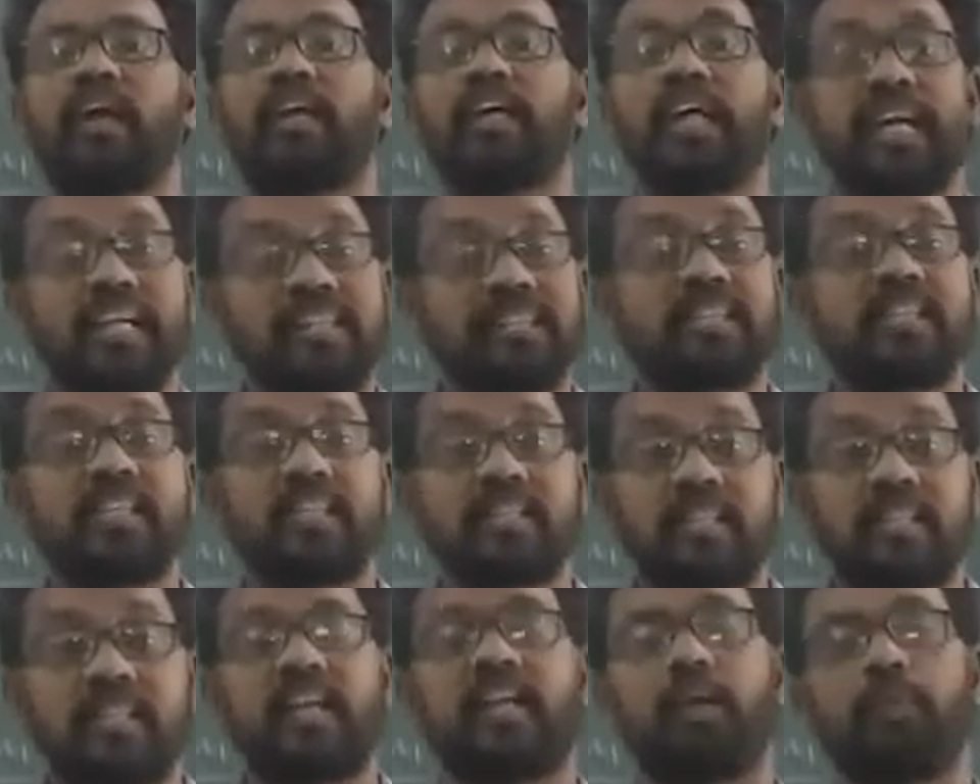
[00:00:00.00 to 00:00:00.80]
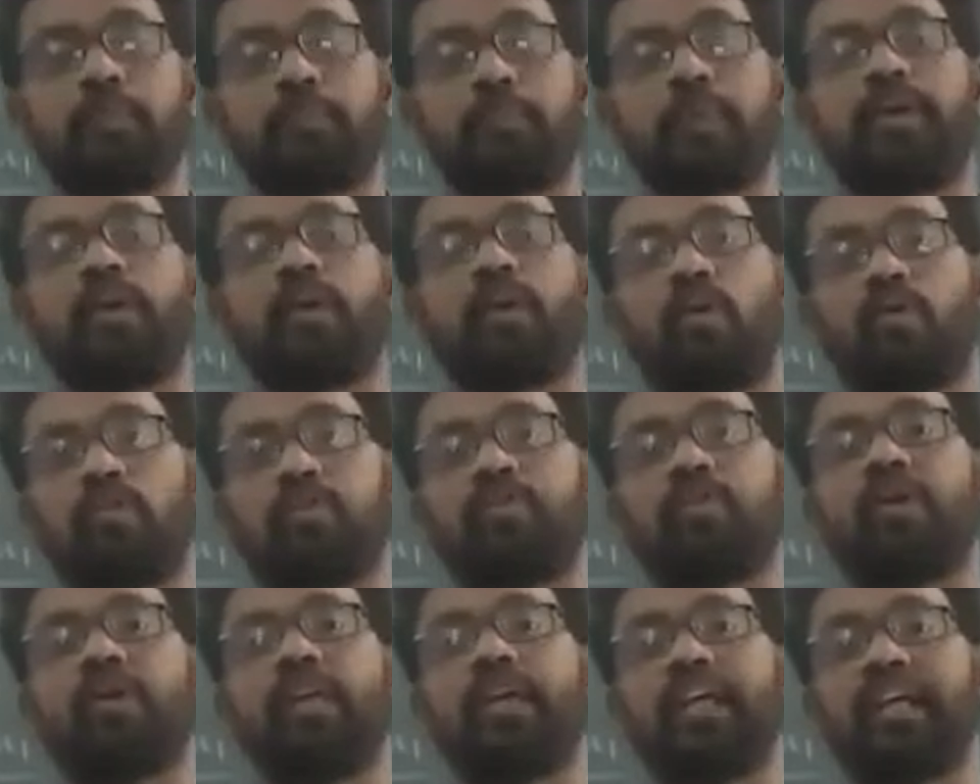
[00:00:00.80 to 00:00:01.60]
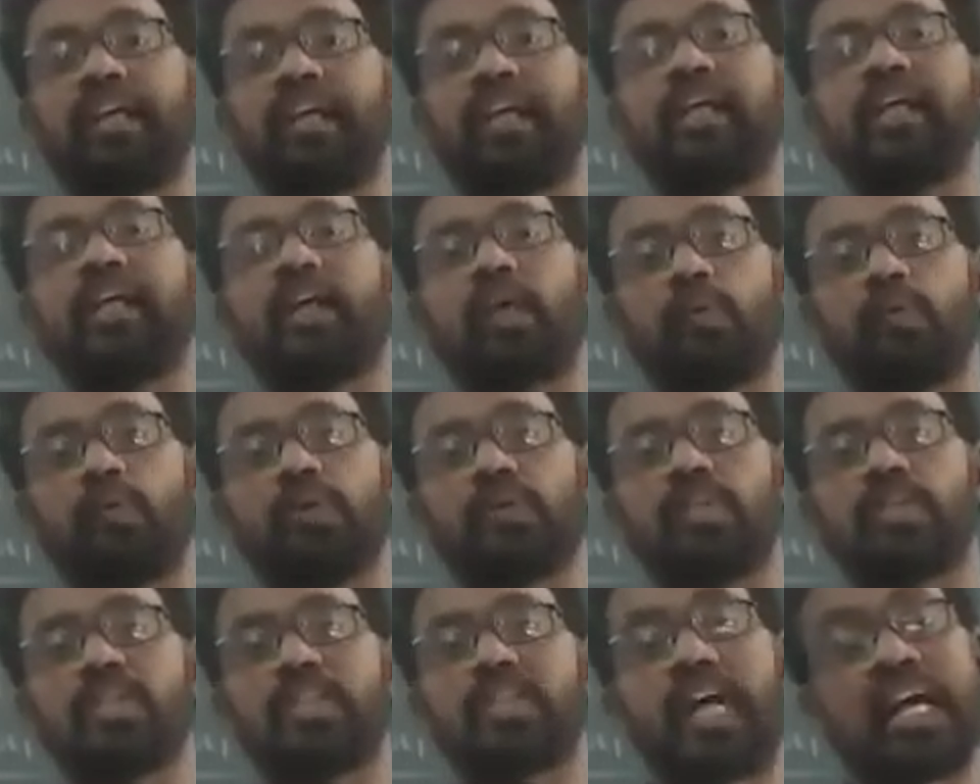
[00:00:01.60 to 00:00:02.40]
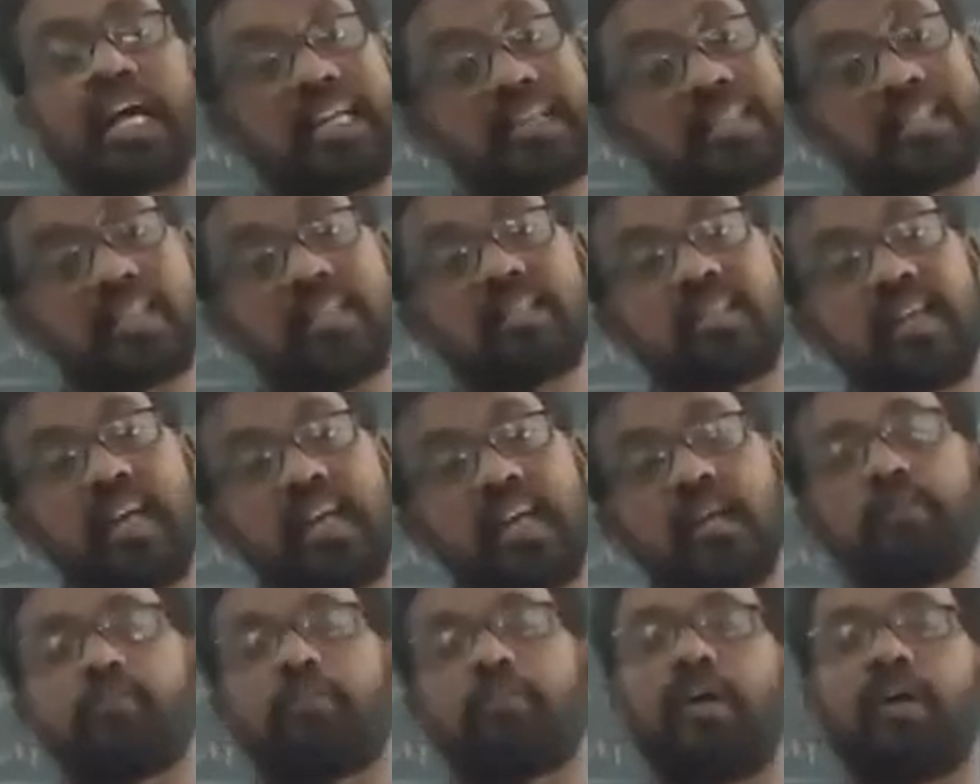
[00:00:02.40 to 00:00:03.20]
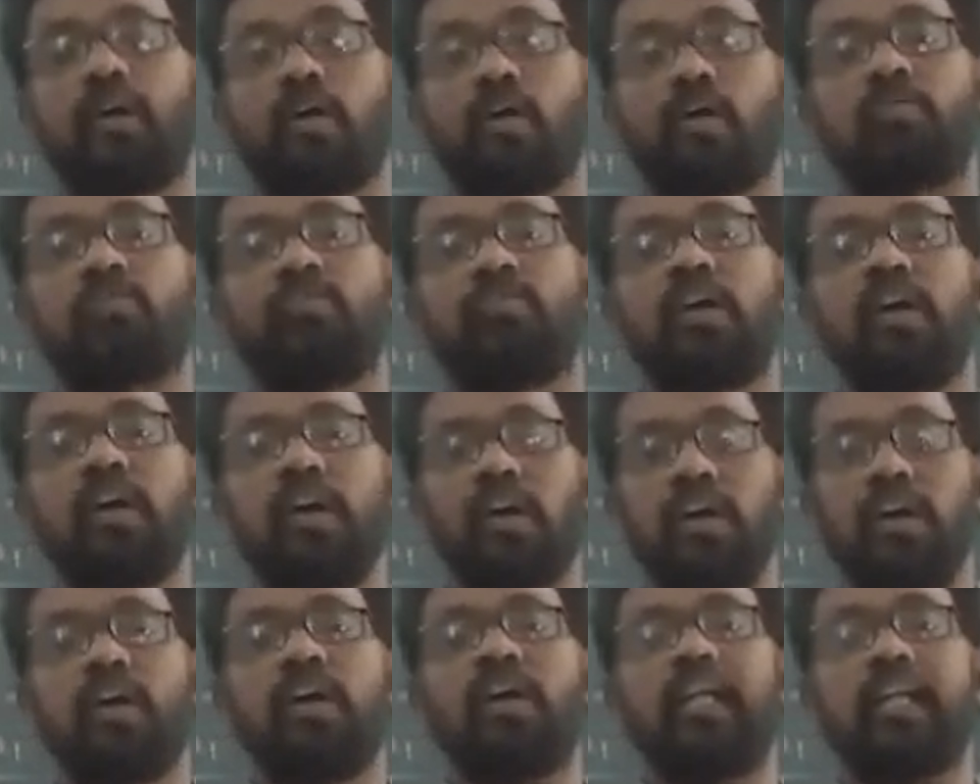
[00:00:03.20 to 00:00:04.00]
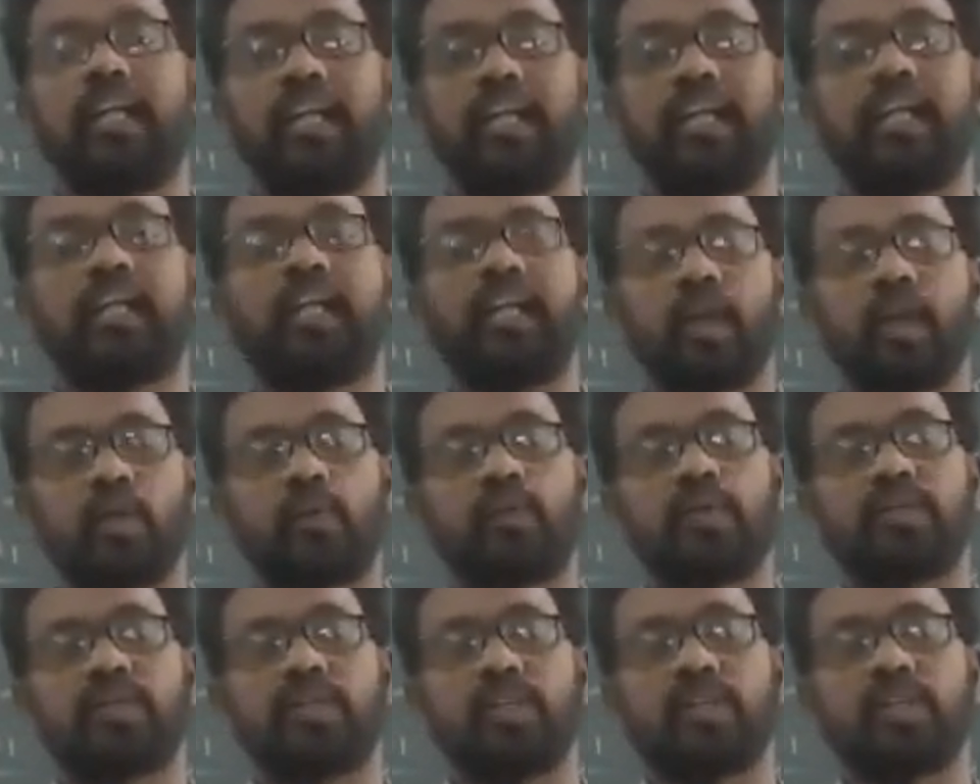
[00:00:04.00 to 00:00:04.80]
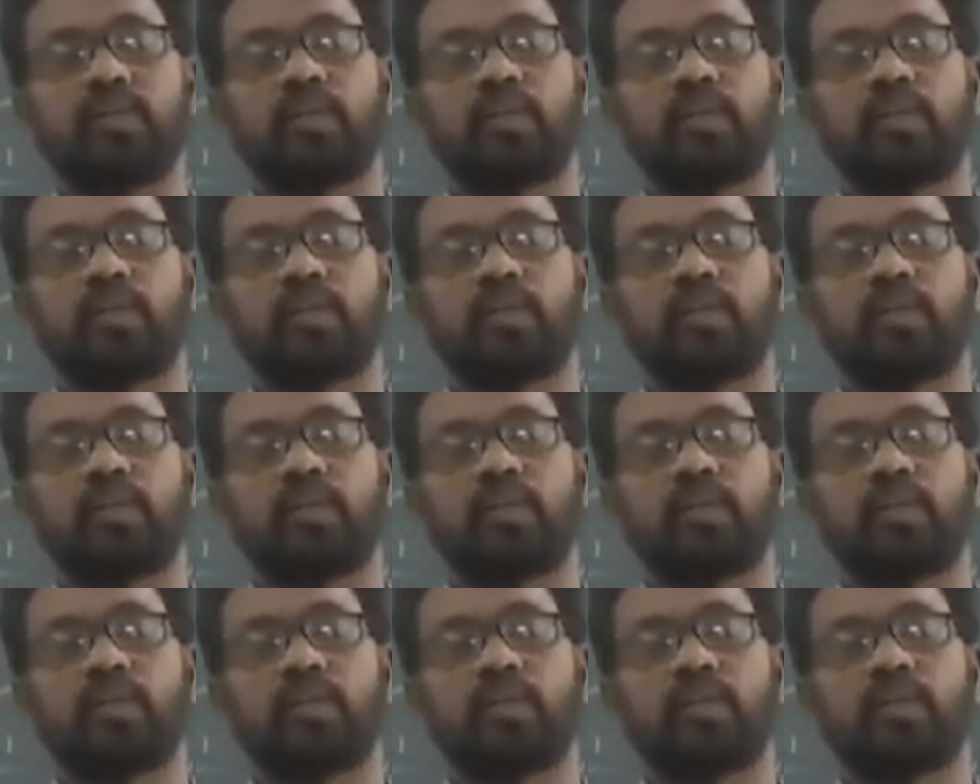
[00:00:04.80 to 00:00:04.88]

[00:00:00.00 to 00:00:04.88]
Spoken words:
consistent pair of linear equations, consistent pair of linear equations.